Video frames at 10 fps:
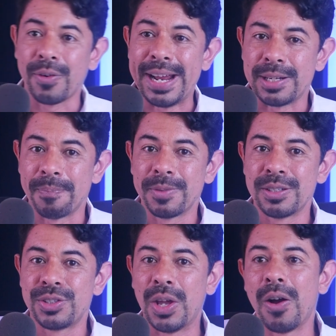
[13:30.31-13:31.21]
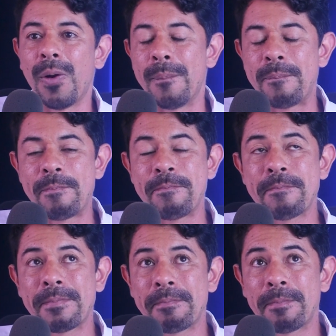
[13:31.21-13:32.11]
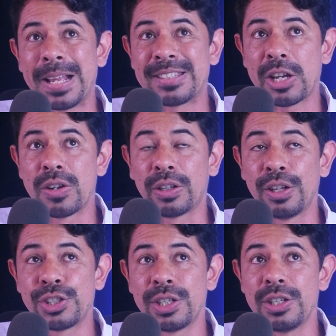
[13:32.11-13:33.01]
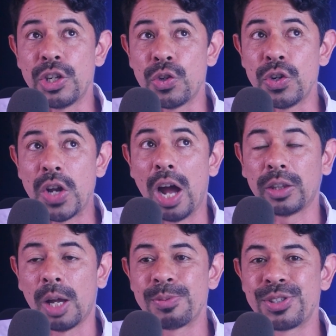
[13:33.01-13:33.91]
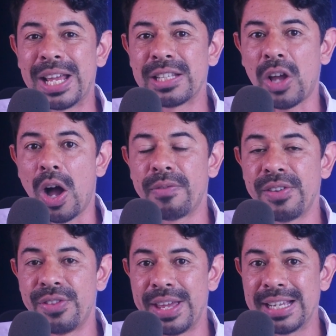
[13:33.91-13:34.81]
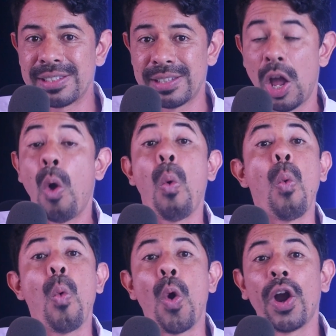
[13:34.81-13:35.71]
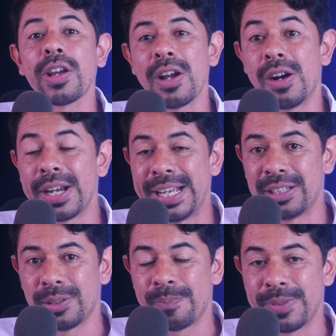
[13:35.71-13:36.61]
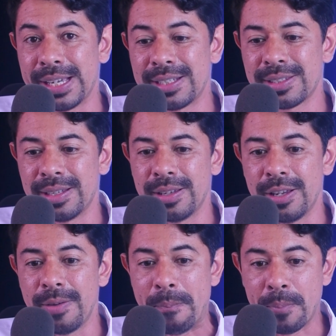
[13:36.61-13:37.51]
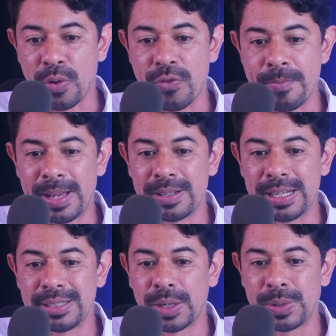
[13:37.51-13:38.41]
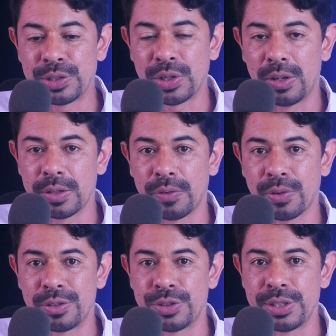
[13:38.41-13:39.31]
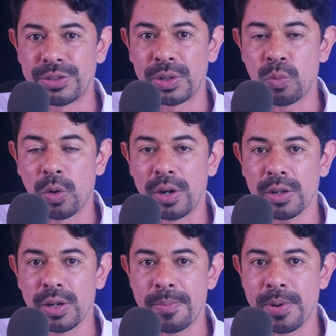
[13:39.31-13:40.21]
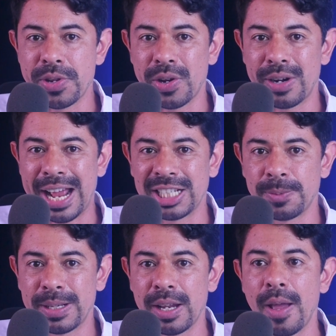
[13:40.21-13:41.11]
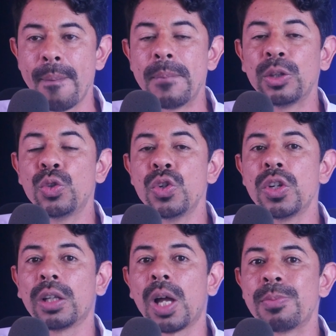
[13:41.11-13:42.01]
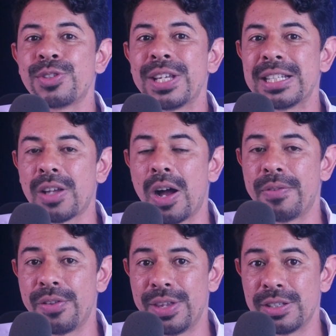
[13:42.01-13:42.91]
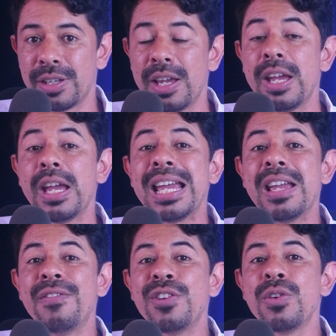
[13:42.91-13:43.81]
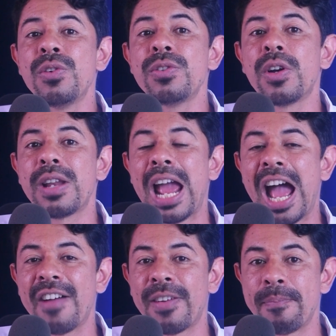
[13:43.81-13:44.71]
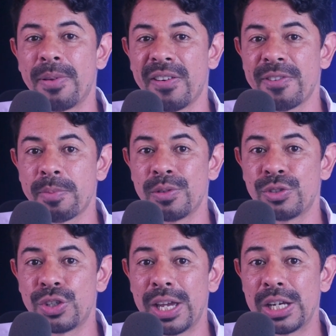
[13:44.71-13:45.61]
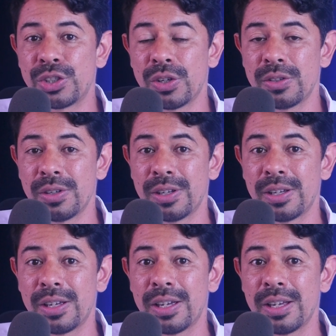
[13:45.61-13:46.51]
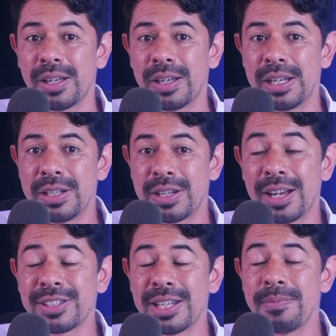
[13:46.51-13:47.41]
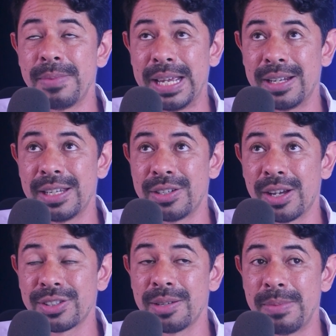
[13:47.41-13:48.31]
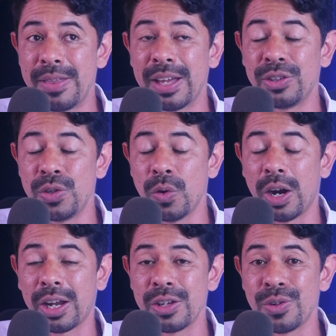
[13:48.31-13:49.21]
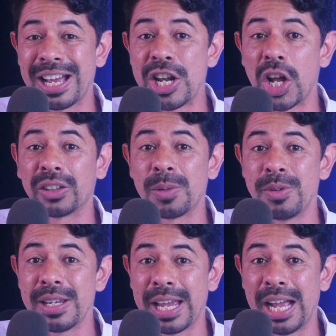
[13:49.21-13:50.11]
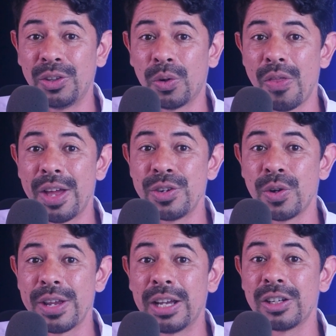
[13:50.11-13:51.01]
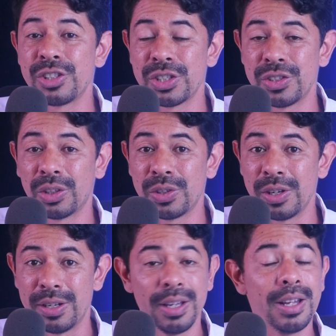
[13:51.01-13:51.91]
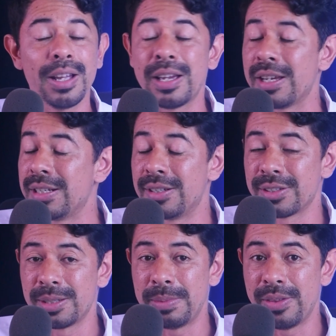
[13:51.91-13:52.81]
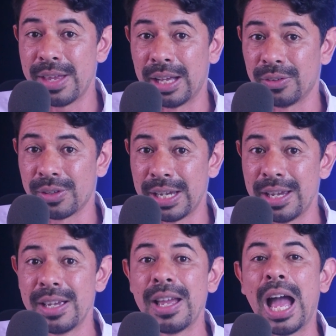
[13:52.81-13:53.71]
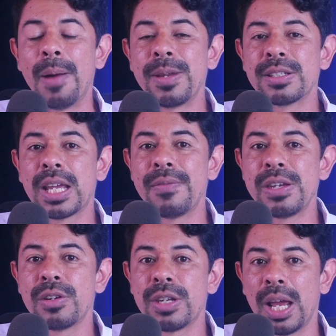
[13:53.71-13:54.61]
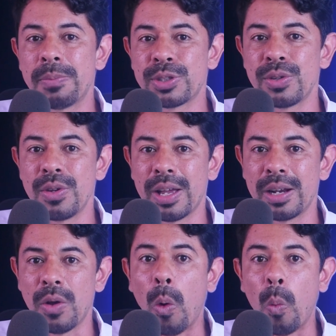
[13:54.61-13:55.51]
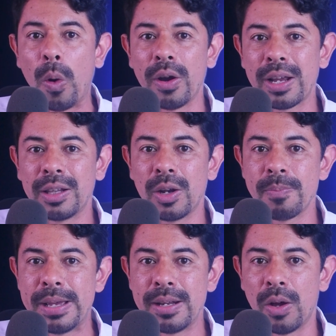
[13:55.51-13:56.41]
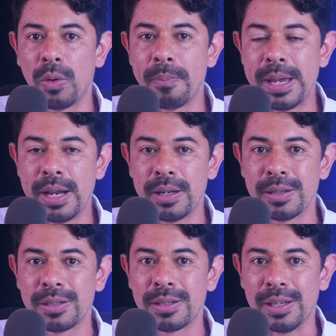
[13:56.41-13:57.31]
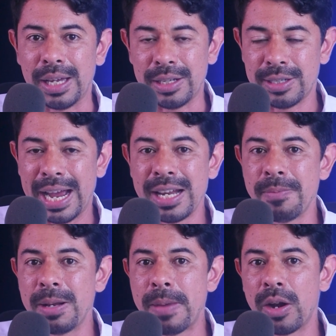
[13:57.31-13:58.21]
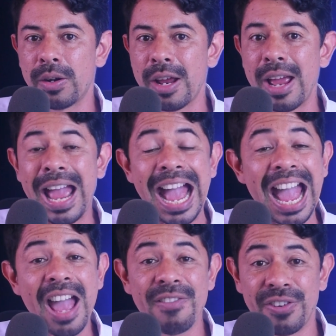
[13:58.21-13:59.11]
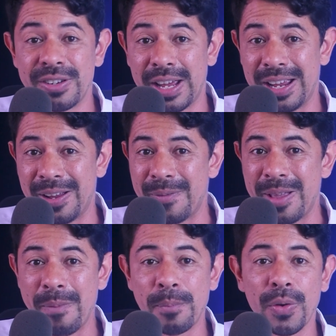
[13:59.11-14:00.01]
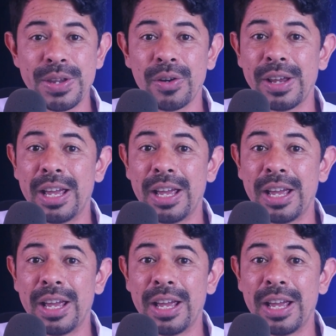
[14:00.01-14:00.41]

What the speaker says: Great. So, as a conclusion, do not obsess over this. Work on it. Yes, improvement is the result of consistent work on a particular aspect, but do not obsess over this. If you don't have a perfect pronunciation, it doesn't mean that you cannot communicate or that your English is not good. It doesn't mean that, okay? I'm just giving you tips so you can work a little bit on being a tiny bit better every day, improving your